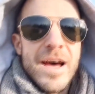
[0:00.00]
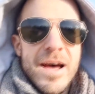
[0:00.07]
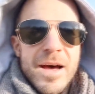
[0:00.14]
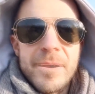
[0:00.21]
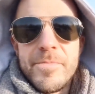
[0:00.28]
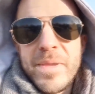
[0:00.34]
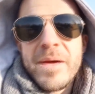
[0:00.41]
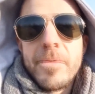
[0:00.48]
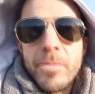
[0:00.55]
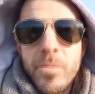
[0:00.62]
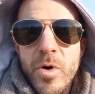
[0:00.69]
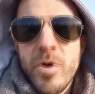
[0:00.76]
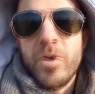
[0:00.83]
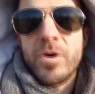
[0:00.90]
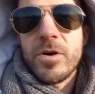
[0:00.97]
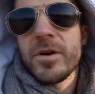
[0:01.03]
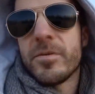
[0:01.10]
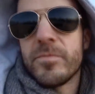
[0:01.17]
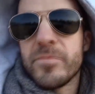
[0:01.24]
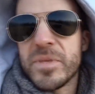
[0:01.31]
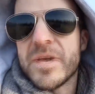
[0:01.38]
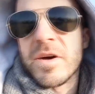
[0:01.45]
a bit more,
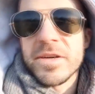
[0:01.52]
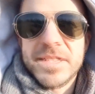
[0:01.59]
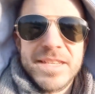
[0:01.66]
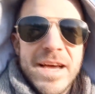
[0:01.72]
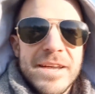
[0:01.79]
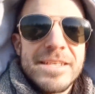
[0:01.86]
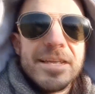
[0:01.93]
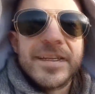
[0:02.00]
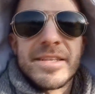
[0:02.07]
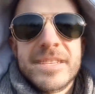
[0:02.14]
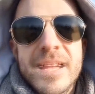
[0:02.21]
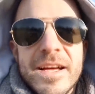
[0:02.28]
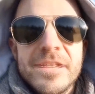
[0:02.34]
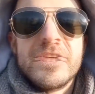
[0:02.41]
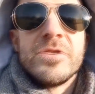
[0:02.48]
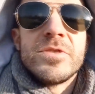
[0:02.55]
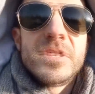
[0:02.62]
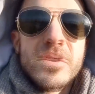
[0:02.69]
because the idea is that you'd